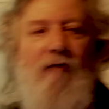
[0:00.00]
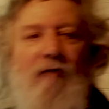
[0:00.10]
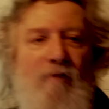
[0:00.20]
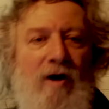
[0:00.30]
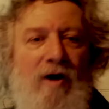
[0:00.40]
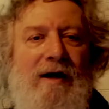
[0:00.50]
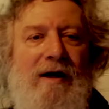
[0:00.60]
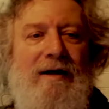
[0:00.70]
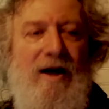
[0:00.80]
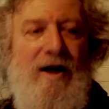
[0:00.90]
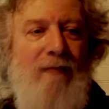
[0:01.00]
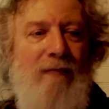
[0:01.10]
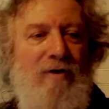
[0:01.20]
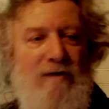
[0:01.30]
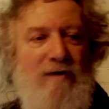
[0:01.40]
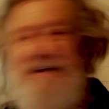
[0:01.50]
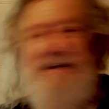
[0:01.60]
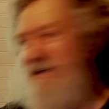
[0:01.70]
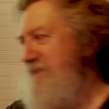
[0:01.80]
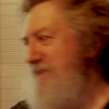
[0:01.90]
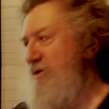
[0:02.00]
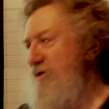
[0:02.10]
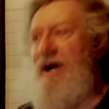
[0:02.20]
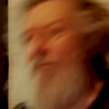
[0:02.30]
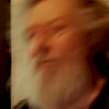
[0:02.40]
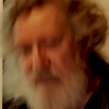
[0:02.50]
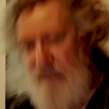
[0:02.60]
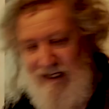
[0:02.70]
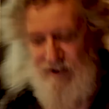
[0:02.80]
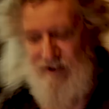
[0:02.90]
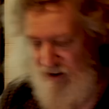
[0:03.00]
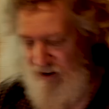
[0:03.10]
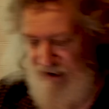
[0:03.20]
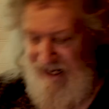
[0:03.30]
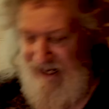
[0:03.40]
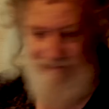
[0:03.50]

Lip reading: for a number of reasons, which I won't get into here tonight